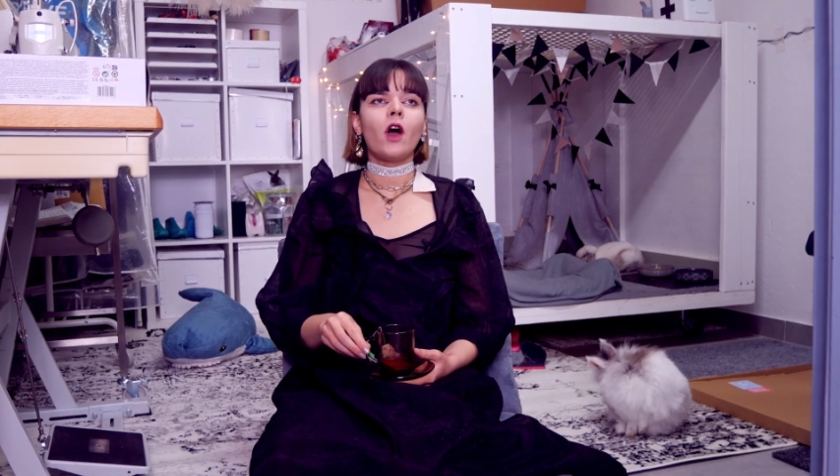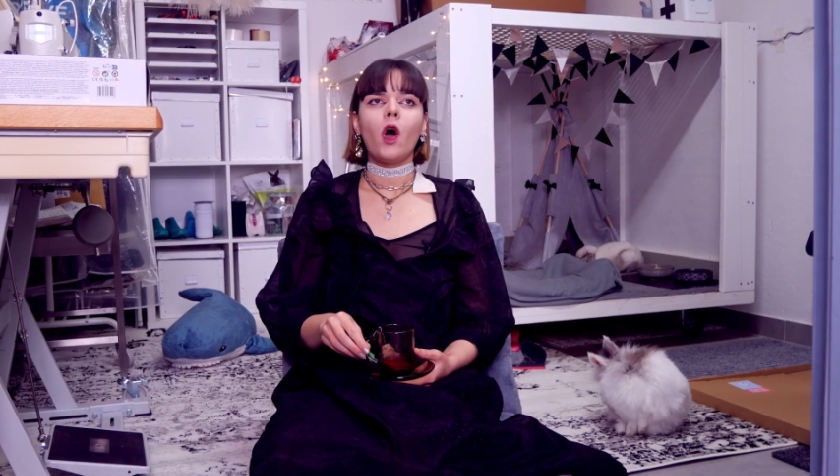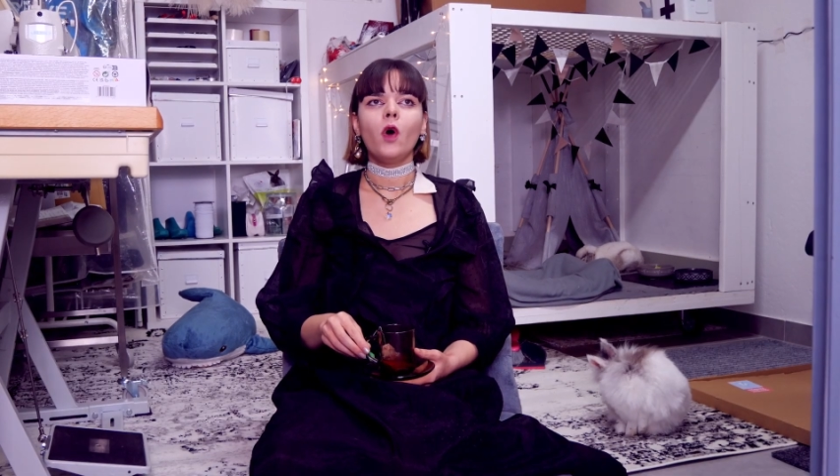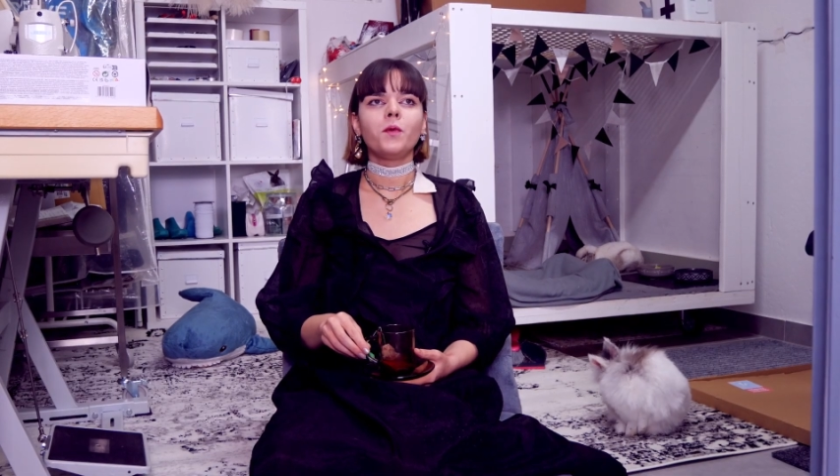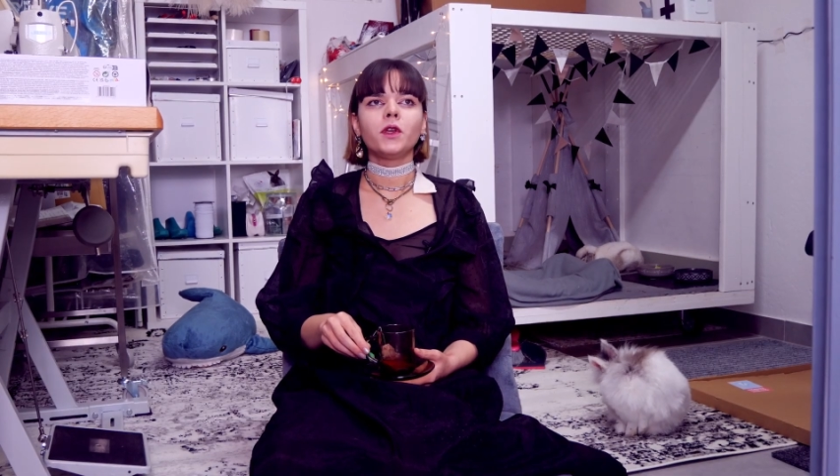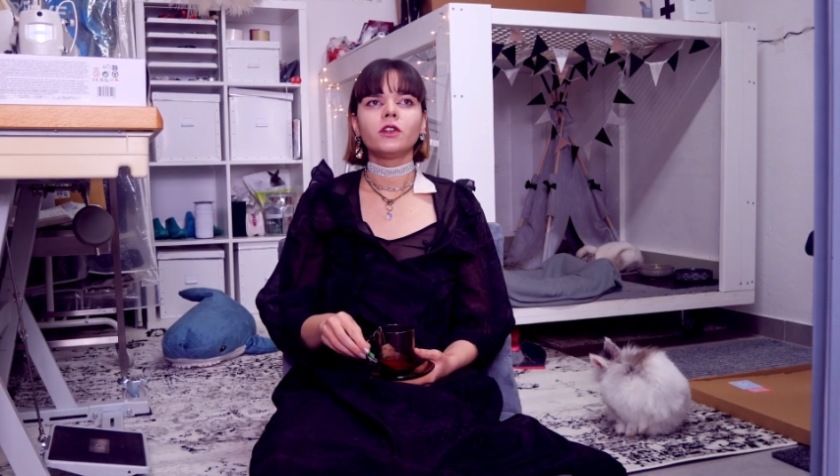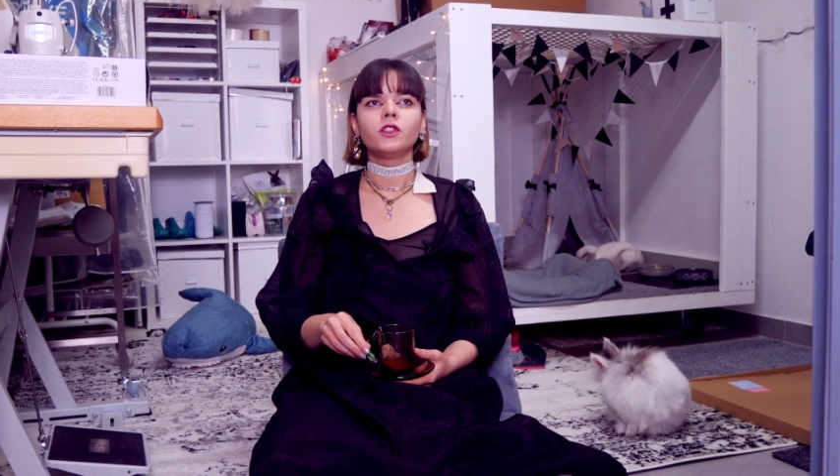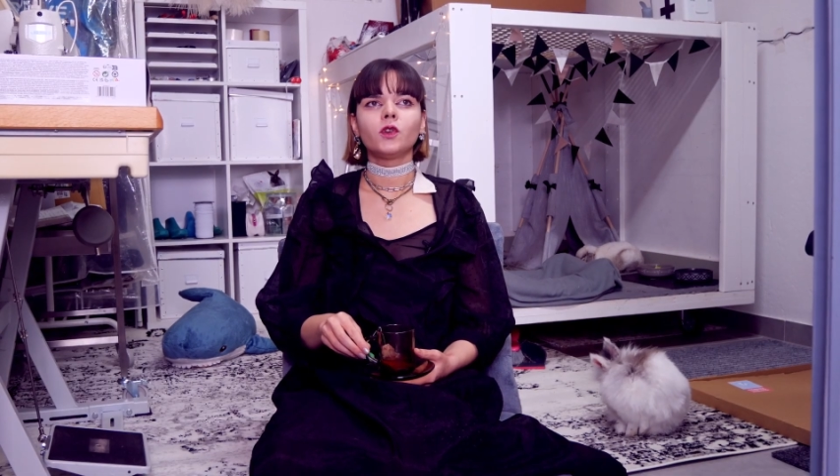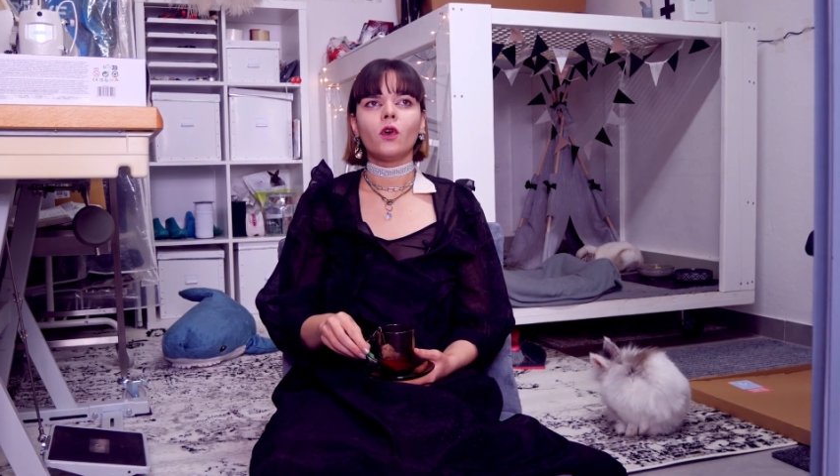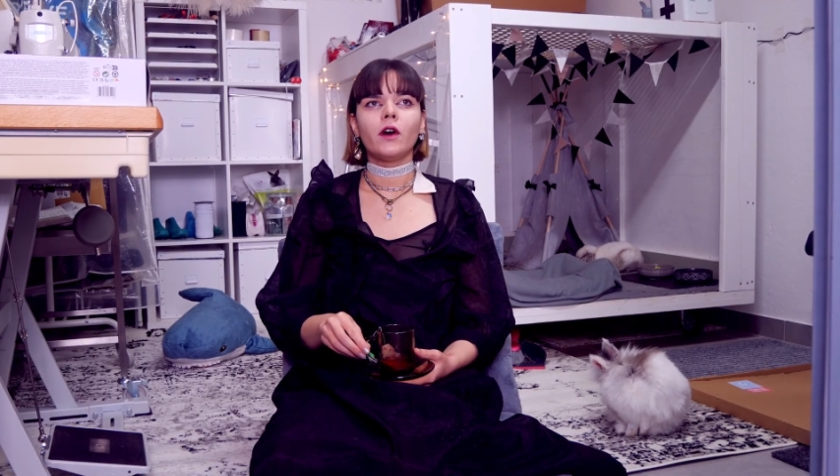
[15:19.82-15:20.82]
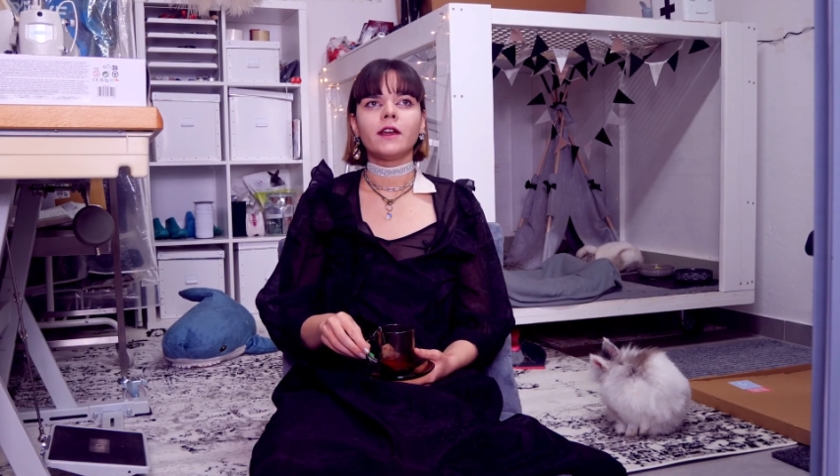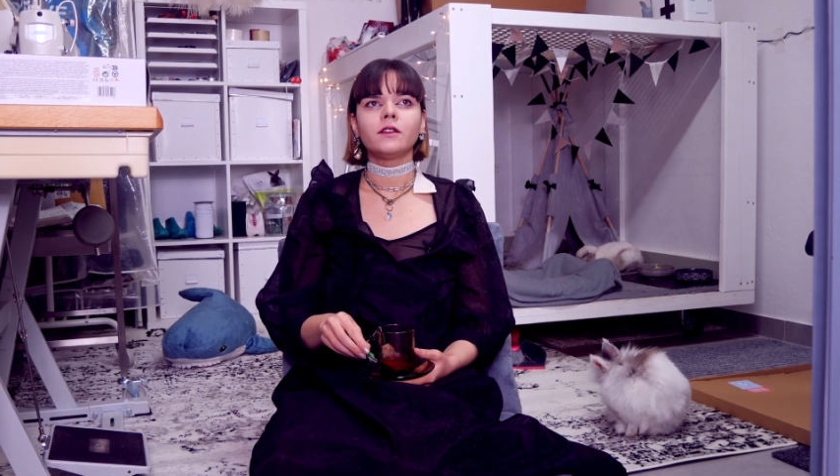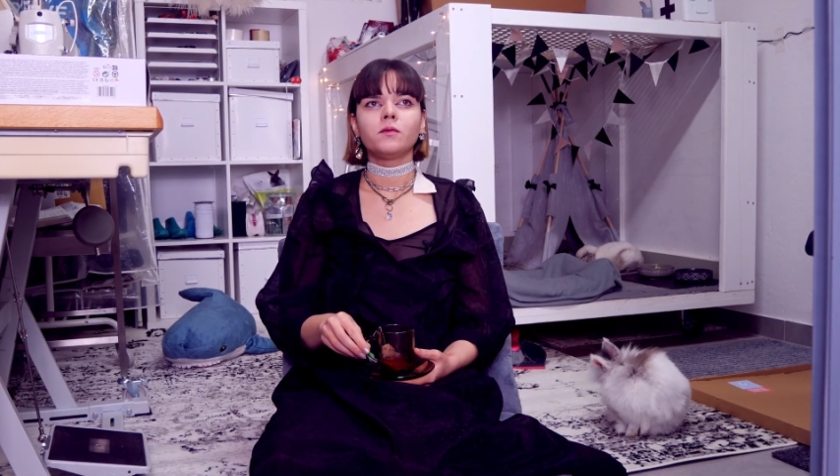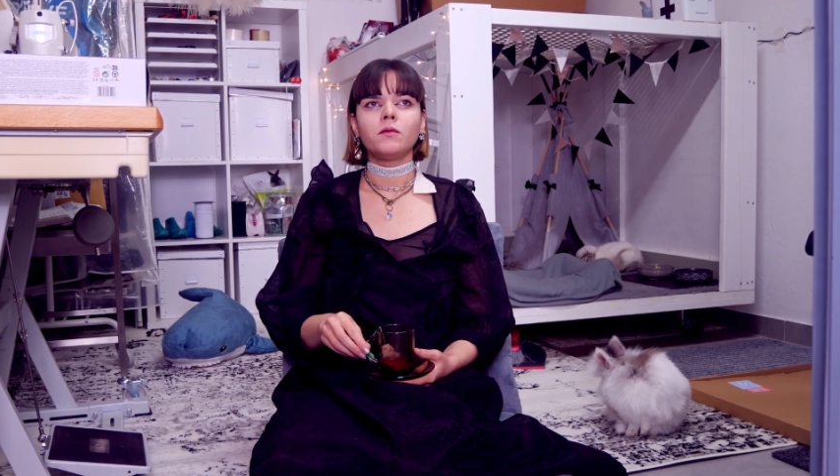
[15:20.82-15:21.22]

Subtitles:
hope you enjoyed